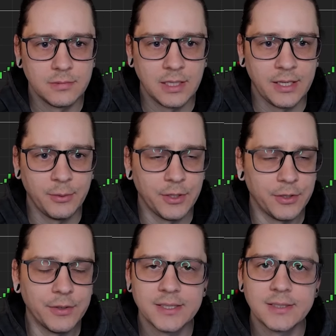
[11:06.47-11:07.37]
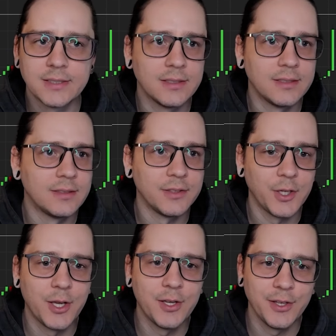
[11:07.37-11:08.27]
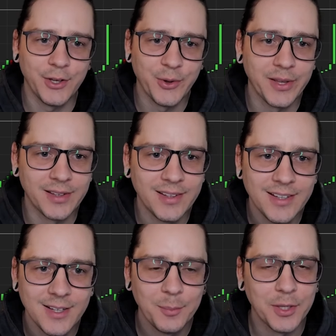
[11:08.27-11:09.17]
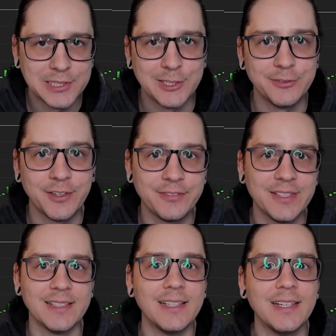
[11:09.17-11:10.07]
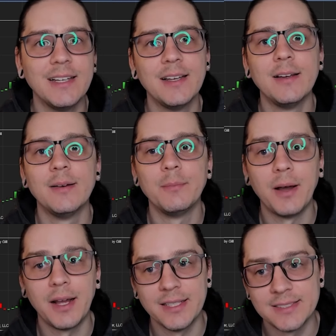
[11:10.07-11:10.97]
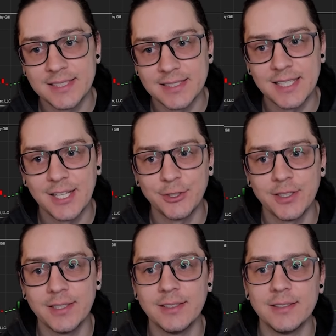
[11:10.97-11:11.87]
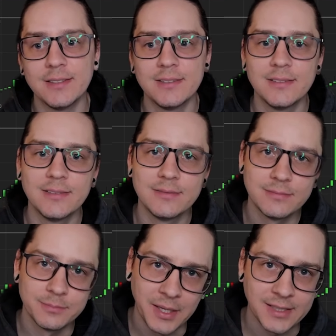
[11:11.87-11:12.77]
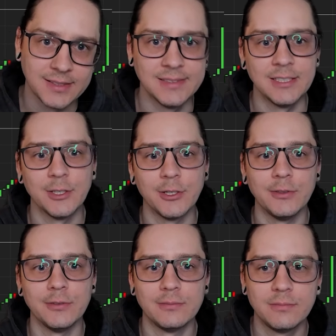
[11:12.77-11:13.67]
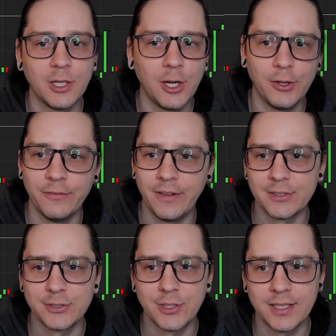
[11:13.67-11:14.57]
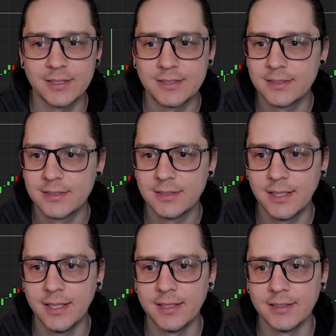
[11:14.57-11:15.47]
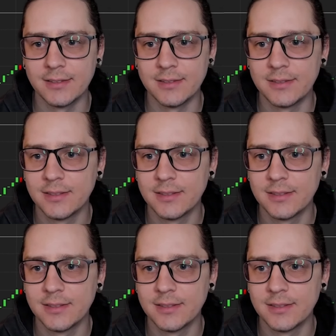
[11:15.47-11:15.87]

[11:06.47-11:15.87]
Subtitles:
I don't want to risk going plus 250, minus 600, back to 0, all of that stress, and